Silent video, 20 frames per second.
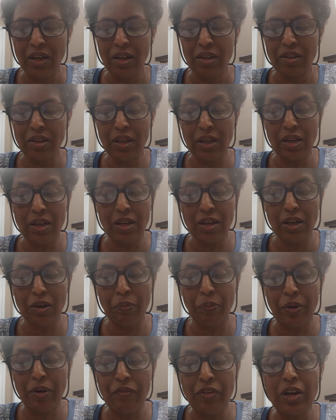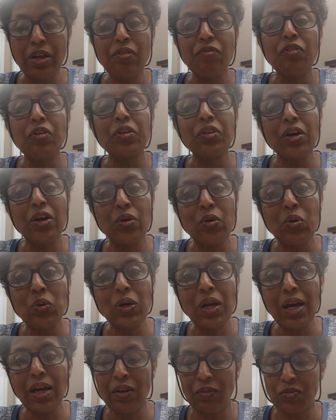They lurk privily for their own
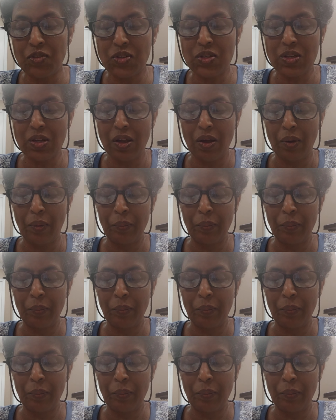lives.